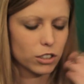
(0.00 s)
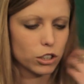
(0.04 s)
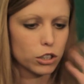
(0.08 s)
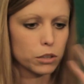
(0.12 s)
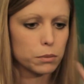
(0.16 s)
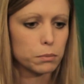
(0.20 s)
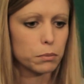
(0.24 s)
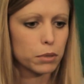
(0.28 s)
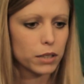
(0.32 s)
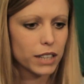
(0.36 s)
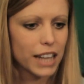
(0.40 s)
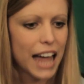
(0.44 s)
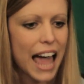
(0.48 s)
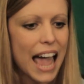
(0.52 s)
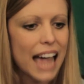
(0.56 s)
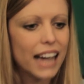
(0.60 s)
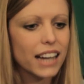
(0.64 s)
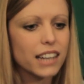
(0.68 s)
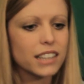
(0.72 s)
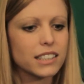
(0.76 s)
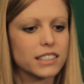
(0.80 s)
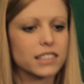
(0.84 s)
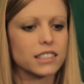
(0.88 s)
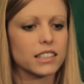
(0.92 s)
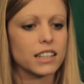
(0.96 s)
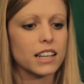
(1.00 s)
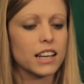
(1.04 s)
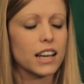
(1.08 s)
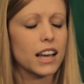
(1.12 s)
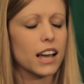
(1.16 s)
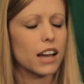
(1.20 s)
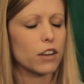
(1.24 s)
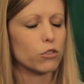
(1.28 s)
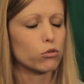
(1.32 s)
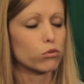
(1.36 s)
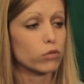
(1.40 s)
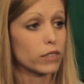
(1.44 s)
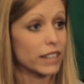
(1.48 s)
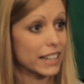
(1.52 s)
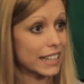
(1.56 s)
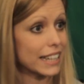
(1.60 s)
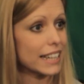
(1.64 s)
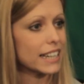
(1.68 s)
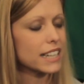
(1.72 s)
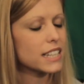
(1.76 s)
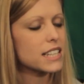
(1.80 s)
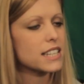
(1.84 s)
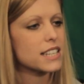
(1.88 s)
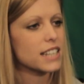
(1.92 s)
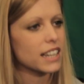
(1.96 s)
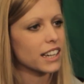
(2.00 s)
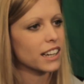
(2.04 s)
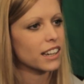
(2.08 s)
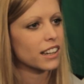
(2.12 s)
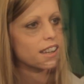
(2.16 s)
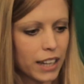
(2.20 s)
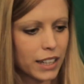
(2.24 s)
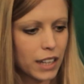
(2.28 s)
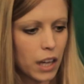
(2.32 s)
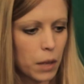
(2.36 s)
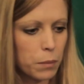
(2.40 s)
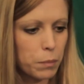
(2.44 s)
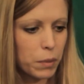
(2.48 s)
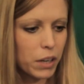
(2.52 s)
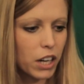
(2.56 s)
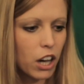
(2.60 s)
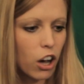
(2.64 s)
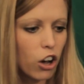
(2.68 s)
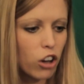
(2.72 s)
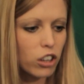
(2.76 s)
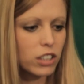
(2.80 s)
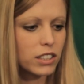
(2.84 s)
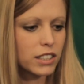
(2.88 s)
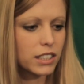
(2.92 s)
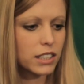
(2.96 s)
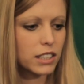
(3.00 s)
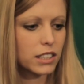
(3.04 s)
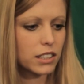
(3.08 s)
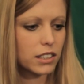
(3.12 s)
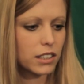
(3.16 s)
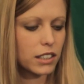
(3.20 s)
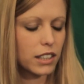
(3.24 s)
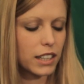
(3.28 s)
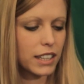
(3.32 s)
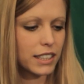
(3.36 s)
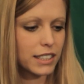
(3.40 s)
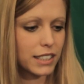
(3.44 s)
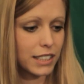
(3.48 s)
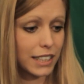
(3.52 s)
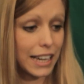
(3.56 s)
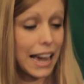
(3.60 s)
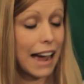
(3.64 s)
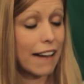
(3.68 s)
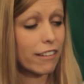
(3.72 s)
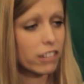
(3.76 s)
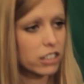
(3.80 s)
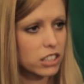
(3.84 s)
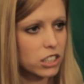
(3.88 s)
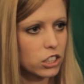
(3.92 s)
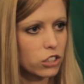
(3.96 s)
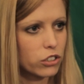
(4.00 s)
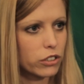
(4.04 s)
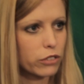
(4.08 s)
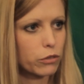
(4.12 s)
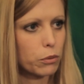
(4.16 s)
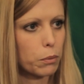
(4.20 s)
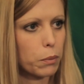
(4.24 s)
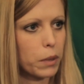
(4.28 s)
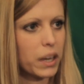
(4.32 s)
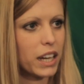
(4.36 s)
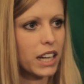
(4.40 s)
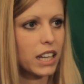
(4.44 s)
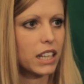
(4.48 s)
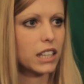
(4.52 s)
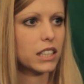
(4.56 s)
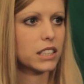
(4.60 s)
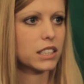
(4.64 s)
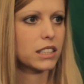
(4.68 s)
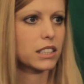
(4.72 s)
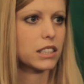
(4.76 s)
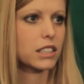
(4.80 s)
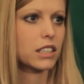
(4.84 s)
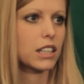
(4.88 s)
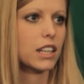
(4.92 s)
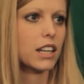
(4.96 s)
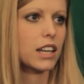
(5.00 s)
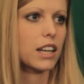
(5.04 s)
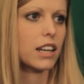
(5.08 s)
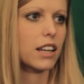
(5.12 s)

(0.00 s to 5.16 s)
complex, realistic, and because it's a character driven piece,